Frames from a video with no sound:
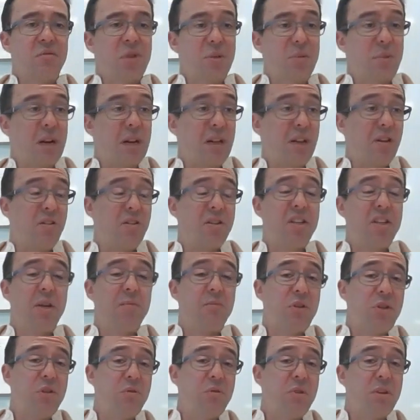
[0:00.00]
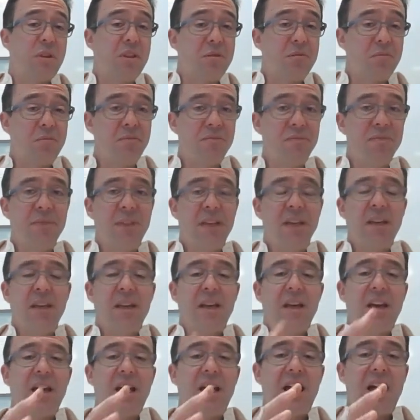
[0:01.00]
We spend a lot of time doing them,
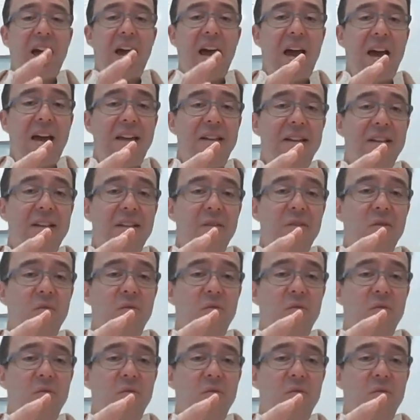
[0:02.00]
and